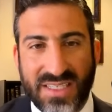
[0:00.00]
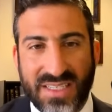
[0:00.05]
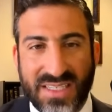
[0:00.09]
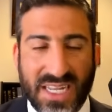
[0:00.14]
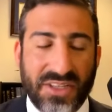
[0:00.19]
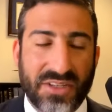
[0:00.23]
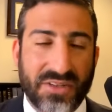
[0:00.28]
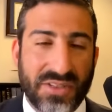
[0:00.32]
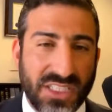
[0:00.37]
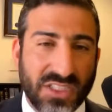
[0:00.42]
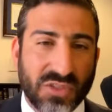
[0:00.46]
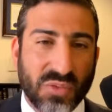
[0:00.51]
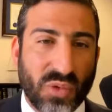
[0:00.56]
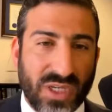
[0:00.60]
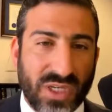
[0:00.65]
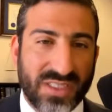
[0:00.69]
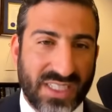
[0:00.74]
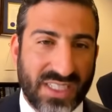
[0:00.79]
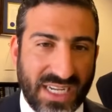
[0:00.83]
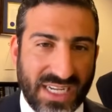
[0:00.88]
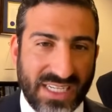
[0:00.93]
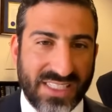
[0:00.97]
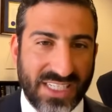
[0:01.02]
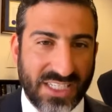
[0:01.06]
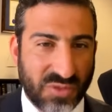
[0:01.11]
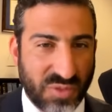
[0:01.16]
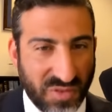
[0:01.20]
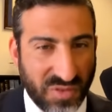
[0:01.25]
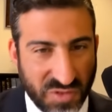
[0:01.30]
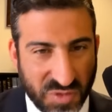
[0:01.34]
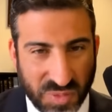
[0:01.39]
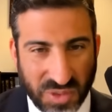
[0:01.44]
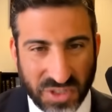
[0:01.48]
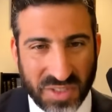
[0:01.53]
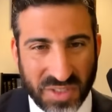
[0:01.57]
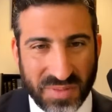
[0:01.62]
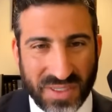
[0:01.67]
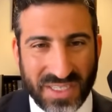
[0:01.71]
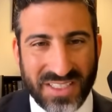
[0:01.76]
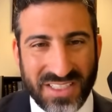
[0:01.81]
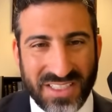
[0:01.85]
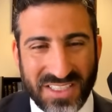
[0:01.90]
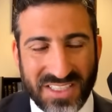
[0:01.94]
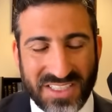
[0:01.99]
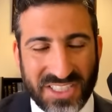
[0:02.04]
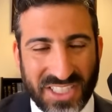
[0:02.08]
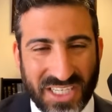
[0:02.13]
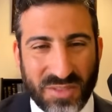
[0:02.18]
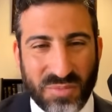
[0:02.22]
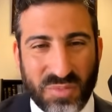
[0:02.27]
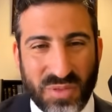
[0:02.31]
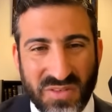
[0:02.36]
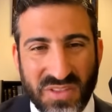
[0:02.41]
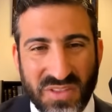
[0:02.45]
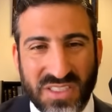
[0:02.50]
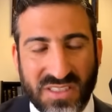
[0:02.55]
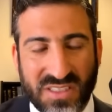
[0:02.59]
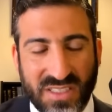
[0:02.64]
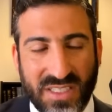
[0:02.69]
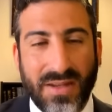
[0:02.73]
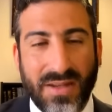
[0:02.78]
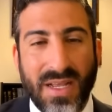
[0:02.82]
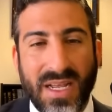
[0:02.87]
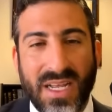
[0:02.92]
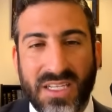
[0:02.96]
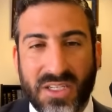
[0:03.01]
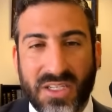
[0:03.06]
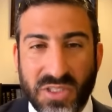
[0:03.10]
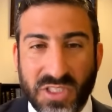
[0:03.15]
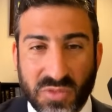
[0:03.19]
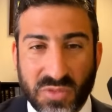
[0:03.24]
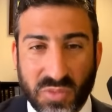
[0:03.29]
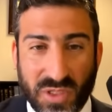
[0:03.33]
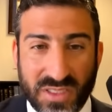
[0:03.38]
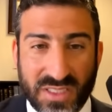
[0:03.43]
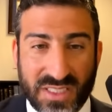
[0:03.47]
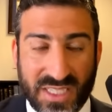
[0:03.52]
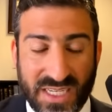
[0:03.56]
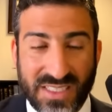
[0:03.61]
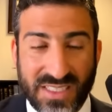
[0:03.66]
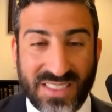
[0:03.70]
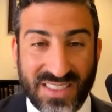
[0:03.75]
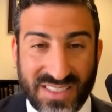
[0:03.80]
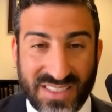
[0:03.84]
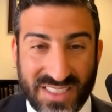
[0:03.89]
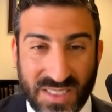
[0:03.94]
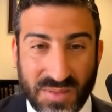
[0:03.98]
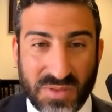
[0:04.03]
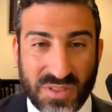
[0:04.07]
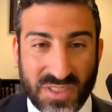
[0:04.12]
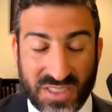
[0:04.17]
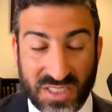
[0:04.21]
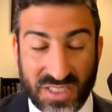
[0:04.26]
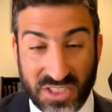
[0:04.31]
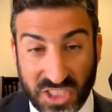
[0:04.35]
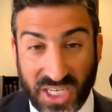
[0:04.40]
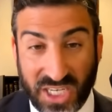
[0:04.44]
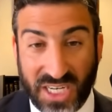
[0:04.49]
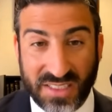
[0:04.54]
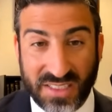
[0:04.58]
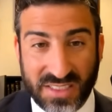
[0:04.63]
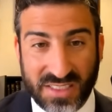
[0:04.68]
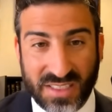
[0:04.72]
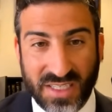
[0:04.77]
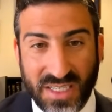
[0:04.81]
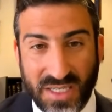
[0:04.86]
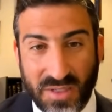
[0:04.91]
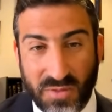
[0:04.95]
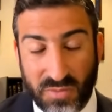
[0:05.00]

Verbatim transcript: Now, there is one case, as we've spoken about in this channel previously, there is one case that seems to suggest,